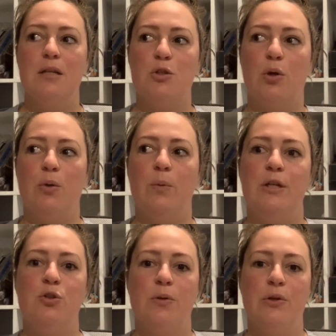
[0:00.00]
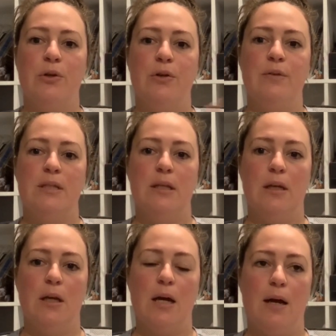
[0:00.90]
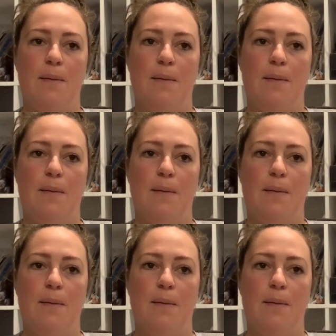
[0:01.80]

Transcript: So we trotted over to